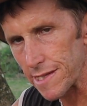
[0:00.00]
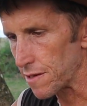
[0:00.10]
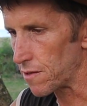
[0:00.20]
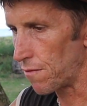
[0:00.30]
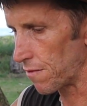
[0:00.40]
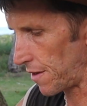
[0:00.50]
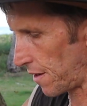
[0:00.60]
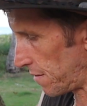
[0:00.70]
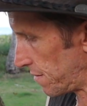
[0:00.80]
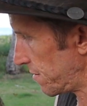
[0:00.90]
to hold it
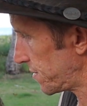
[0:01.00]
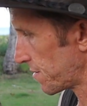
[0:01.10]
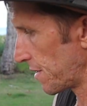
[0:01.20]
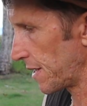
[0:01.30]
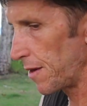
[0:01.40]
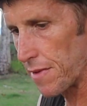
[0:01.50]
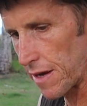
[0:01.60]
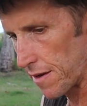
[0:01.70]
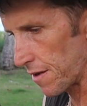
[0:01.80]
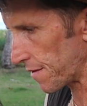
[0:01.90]
down. So I'm going to keep
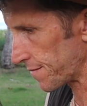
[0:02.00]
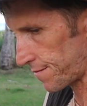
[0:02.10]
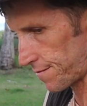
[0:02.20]
that there.